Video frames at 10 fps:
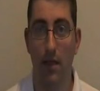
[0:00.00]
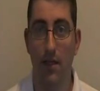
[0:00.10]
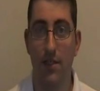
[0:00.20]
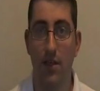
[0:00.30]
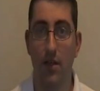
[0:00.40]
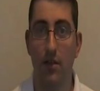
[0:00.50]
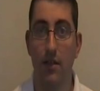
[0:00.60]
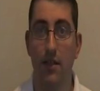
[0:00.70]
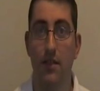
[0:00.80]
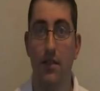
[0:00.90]
Now, this
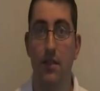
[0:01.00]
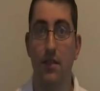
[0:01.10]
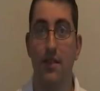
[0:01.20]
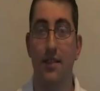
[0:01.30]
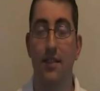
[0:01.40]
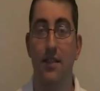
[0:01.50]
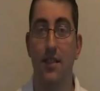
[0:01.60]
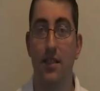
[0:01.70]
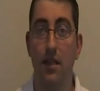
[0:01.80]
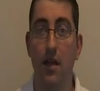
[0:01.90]
cycle is
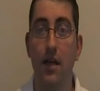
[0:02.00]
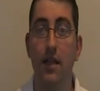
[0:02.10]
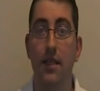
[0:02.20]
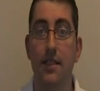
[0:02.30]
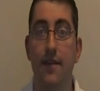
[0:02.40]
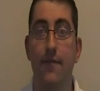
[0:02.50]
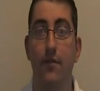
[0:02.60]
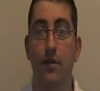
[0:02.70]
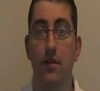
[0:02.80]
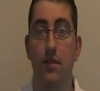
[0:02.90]
slightly
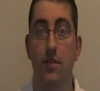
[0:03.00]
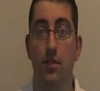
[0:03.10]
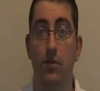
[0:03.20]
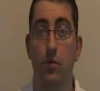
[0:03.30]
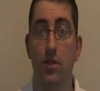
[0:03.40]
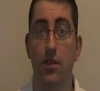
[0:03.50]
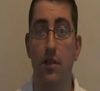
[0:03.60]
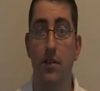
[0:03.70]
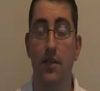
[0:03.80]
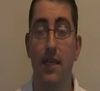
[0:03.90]
different to what's
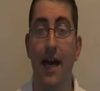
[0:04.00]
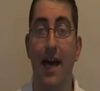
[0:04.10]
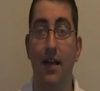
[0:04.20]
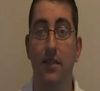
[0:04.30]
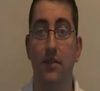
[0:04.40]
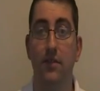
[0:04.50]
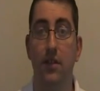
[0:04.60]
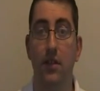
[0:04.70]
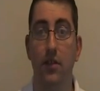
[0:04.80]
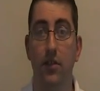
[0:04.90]
known as the active
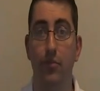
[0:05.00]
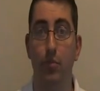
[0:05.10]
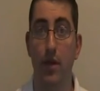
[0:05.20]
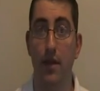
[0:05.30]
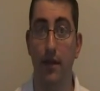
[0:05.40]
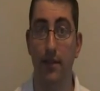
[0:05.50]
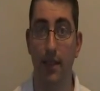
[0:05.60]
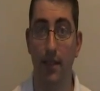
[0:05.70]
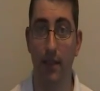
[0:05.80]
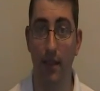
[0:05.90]
cycle of breathing
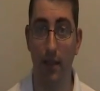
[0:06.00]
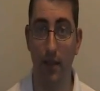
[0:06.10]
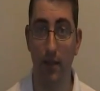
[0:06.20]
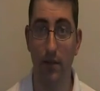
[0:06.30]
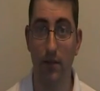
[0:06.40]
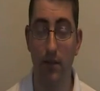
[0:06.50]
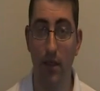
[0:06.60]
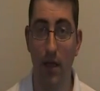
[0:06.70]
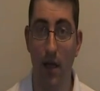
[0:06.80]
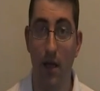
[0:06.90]
techniques.
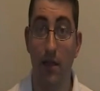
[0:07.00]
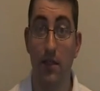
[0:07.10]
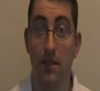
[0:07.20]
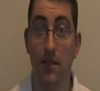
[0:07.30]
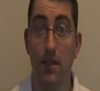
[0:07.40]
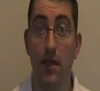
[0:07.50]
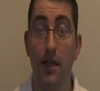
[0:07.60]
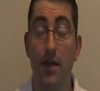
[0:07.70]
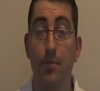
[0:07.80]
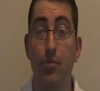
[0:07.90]
This is a
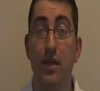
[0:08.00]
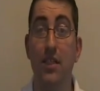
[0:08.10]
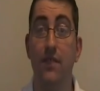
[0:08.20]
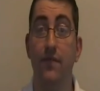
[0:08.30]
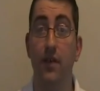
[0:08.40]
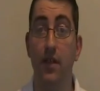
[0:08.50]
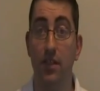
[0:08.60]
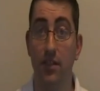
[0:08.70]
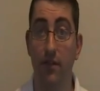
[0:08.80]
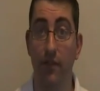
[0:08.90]
slightly abridged
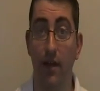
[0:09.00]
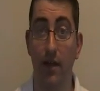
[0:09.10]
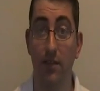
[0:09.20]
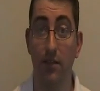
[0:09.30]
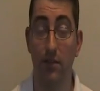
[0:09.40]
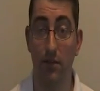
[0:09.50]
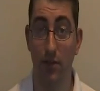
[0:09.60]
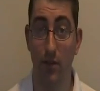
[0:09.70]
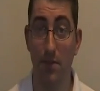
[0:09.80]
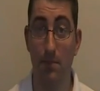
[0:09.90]
version of that,
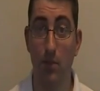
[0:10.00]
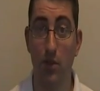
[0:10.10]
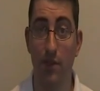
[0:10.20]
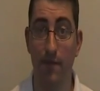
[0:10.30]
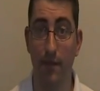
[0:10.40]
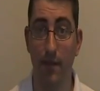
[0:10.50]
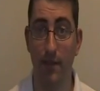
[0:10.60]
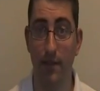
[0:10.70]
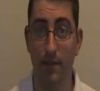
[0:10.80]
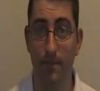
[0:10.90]
so it's
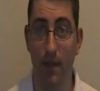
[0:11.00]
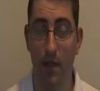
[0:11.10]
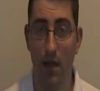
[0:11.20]
modified.